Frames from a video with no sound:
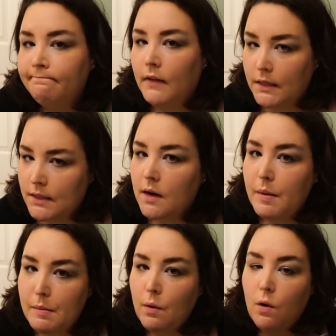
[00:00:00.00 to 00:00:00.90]
that's gonna
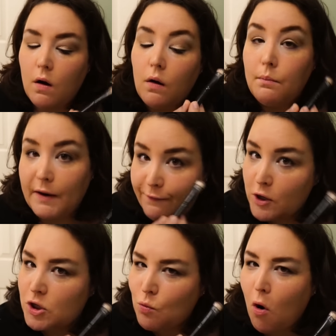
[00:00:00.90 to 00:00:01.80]
be my wall, my
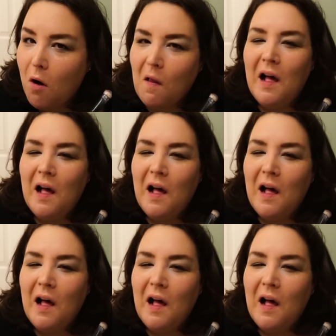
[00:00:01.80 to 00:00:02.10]
first wall